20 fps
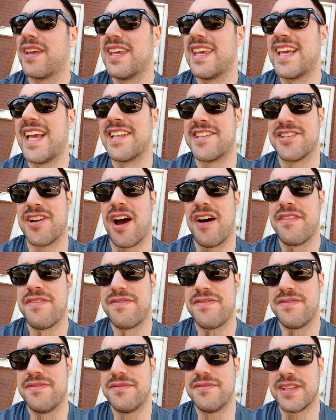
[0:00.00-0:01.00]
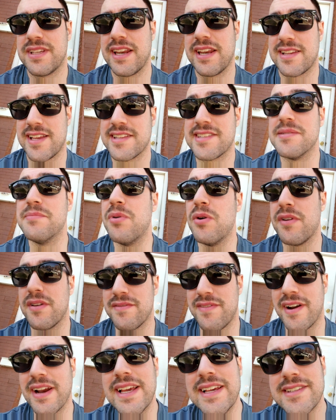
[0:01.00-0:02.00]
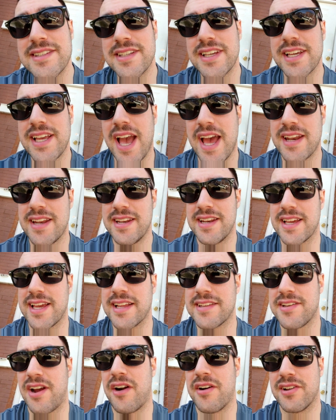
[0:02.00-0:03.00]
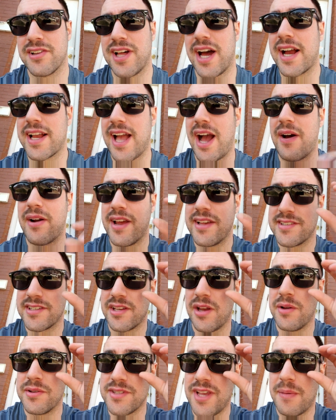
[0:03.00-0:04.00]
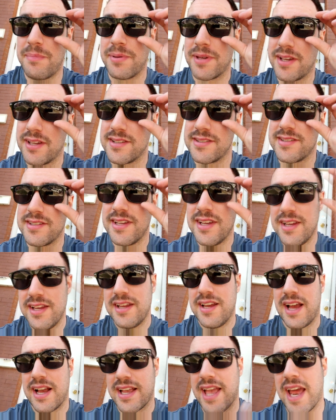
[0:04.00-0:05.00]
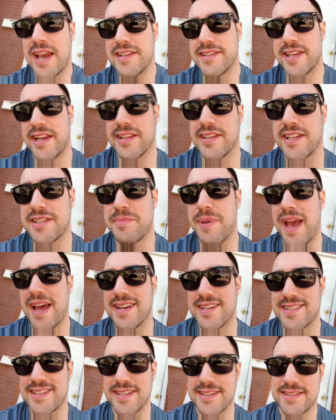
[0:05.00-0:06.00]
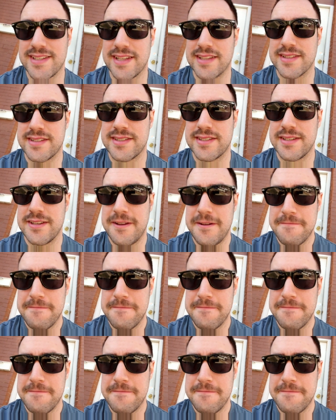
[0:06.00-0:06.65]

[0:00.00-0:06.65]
He gets it off, gets it moving very easily again, and it gets hard to lock out as it goes up because, again, he's getting less band assistance.